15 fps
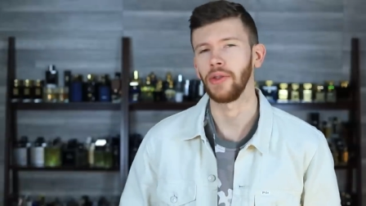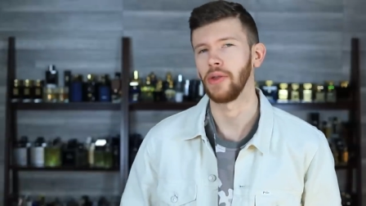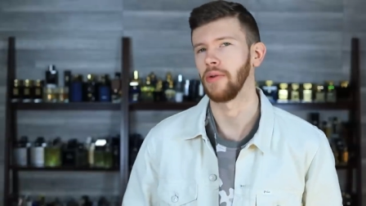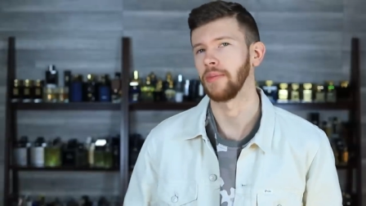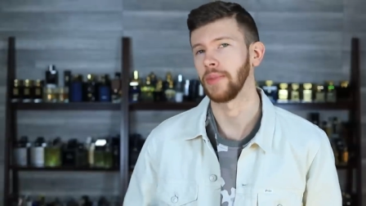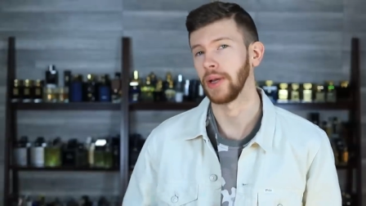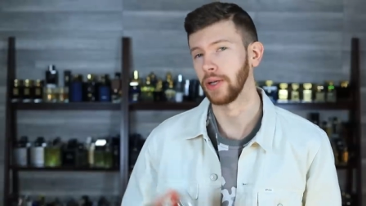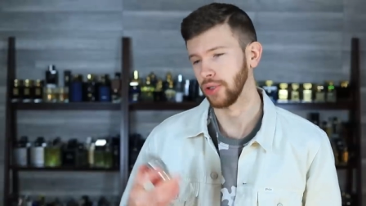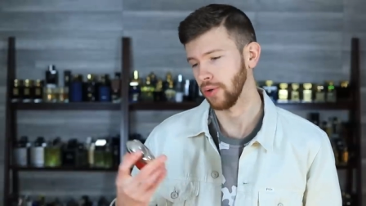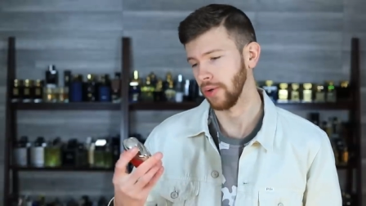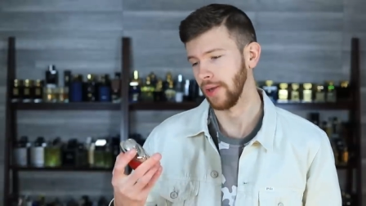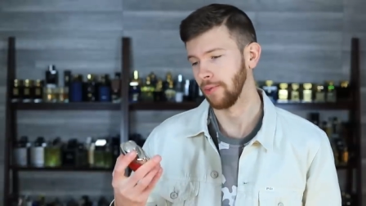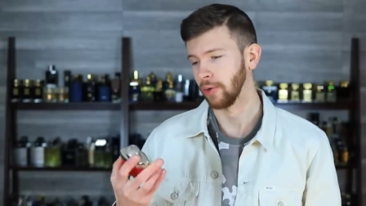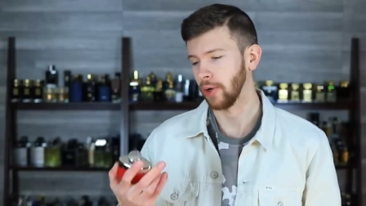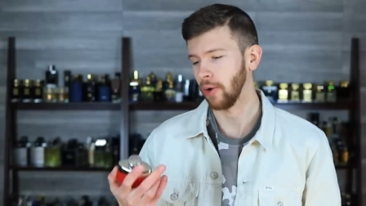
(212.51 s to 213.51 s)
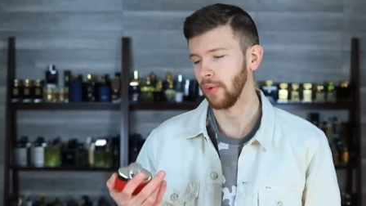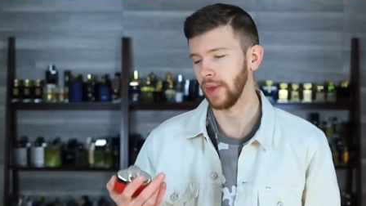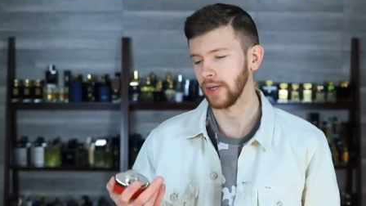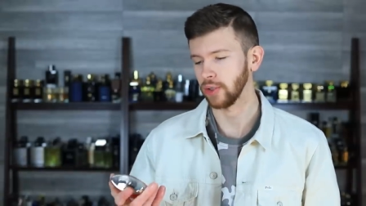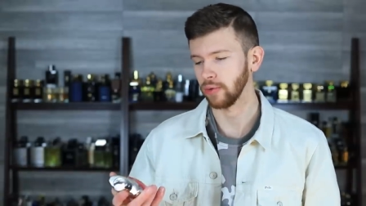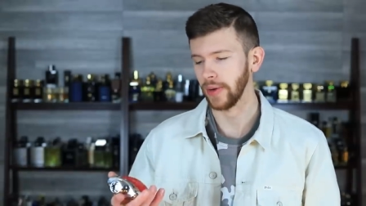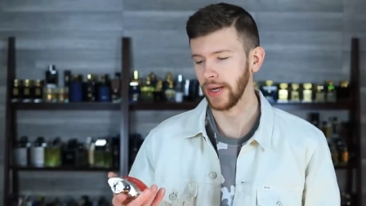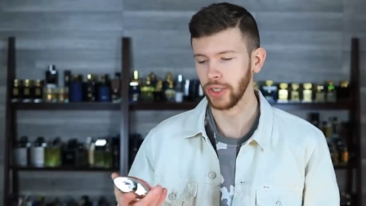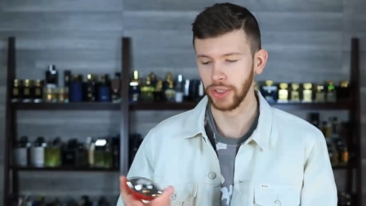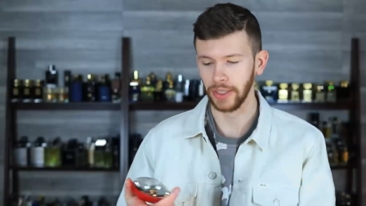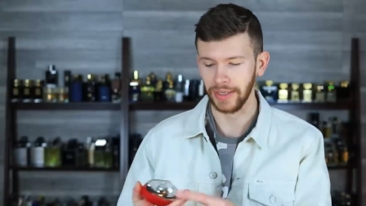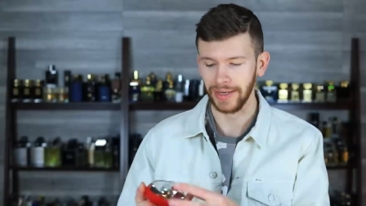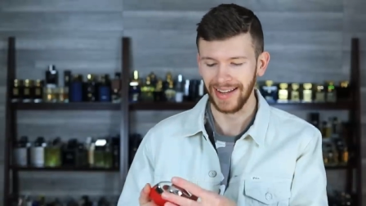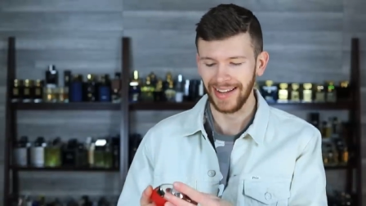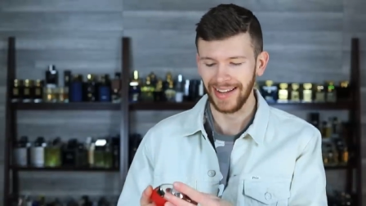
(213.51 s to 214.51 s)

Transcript: although I'm not sure they would go that direction.